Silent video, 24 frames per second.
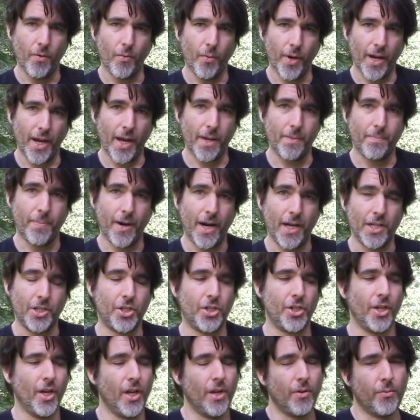when I
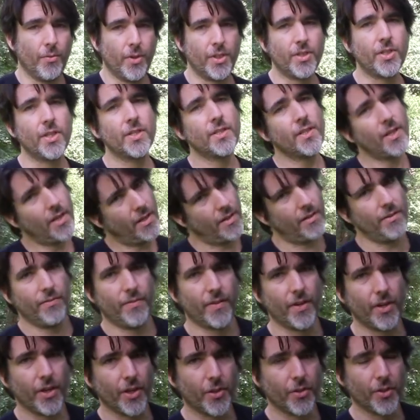punch, which is a
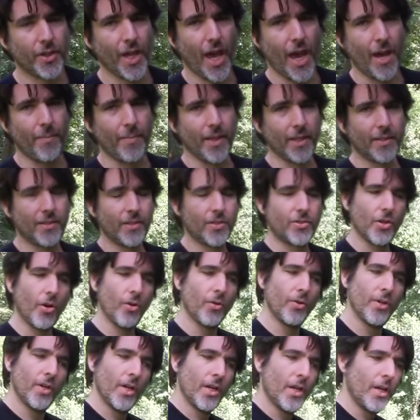very good habit.
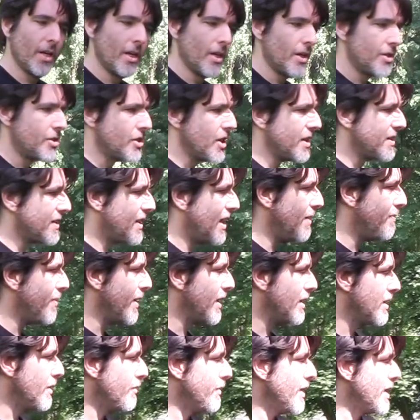So just
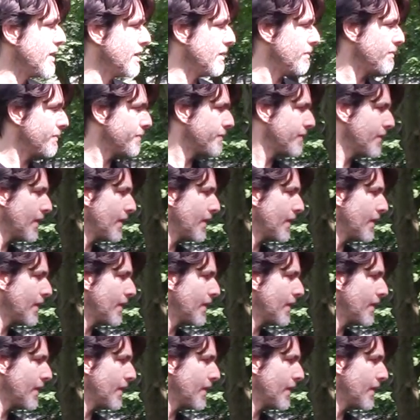keeping the rhythm.